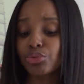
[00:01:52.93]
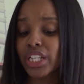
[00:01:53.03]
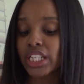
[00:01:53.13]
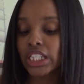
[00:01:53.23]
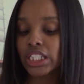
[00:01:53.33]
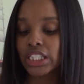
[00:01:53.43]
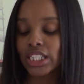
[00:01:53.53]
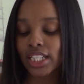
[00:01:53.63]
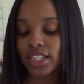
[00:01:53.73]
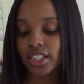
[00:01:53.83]
reads
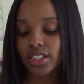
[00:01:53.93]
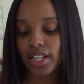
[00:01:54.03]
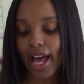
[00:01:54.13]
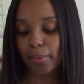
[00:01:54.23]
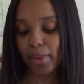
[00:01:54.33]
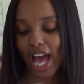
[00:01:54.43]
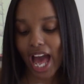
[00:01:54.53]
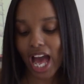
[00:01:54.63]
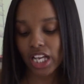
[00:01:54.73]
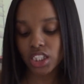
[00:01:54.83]
that this app
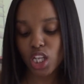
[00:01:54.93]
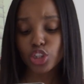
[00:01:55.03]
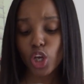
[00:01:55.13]
has.